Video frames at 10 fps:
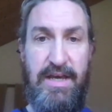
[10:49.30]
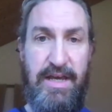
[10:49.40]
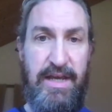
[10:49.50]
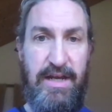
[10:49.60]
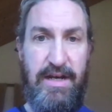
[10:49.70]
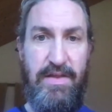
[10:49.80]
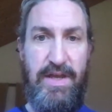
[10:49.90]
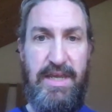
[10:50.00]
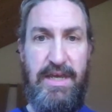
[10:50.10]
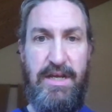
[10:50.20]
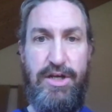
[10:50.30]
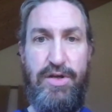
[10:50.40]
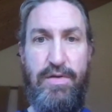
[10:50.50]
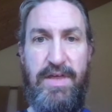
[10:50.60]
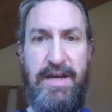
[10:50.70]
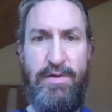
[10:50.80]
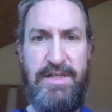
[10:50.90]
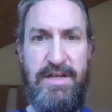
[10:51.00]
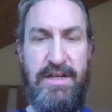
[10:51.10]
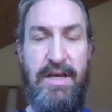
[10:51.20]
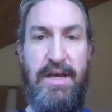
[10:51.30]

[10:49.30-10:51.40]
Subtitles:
in the year 2000.